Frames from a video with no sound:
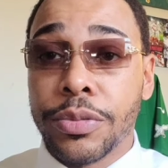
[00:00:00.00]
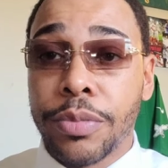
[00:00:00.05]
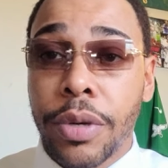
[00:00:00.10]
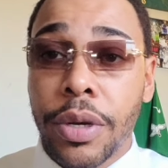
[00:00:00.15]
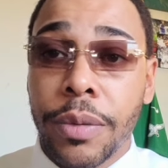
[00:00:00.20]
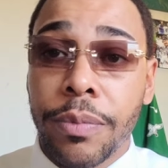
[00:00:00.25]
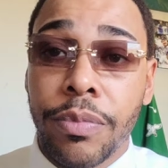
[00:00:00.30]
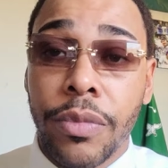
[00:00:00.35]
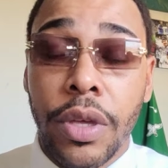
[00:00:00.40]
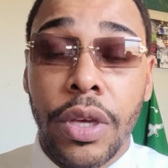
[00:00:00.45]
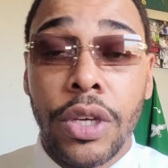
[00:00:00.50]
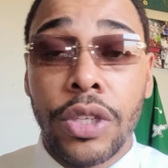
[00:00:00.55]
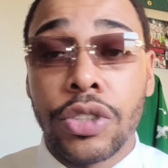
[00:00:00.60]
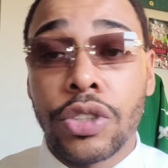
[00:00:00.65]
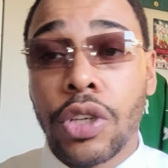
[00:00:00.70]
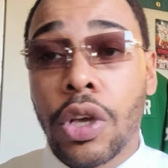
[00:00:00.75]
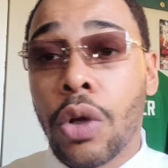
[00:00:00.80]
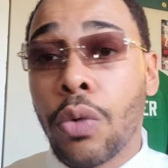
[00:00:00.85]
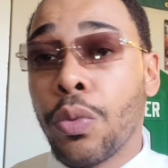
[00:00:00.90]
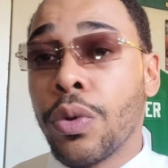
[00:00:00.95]
But
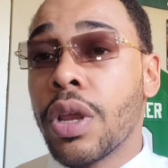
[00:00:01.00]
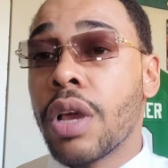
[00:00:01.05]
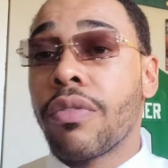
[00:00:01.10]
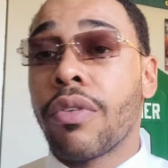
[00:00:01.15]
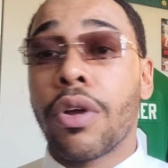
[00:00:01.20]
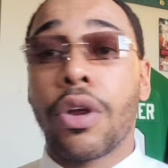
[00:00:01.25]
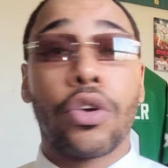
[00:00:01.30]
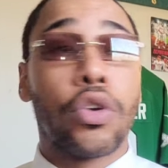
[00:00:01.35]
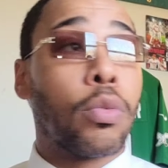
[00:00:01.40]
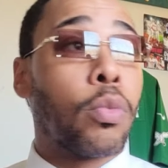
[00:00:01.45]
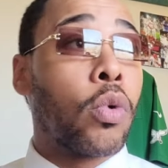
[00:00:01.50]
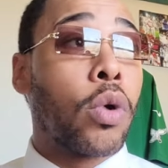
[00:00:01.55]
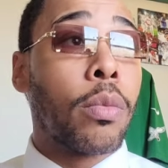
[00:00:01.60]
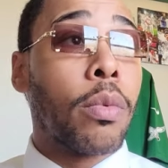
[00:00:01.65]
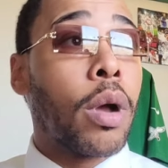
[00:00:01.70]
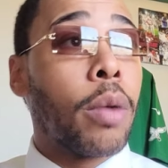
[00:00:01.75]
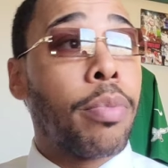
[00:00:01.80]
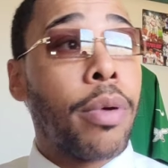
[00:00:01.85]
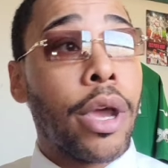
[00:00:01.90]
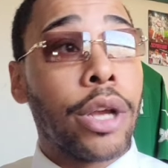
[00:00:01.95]
so we never heard no more
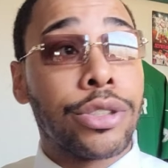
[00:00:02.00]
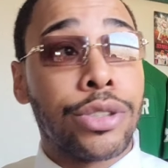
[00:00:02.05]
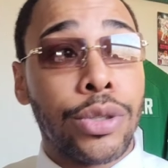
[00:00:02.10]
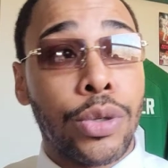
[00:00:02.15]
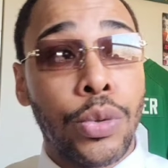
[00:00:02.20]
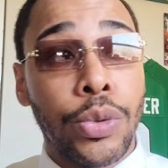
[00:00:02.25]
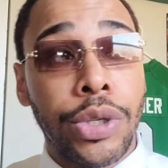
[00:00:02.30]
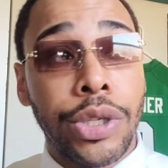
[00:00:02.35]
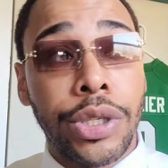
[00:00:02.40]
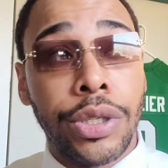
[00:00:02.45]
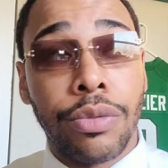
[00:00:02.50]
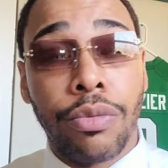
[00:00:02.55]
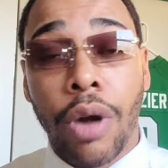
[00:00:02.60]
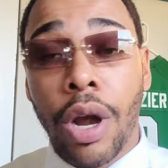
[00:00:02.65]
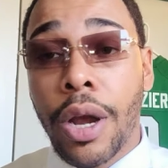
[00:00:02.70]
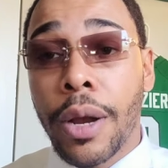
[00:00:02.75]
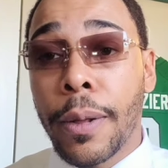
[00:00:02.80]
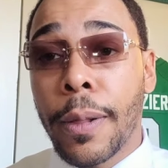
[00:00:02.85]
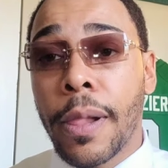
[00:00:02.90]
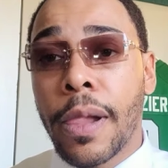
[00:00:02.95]
about Patrick Queen,
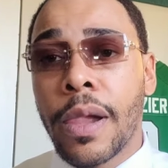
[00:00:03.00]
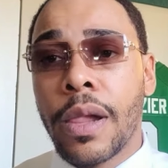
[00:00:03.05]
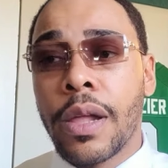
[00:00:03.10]
right?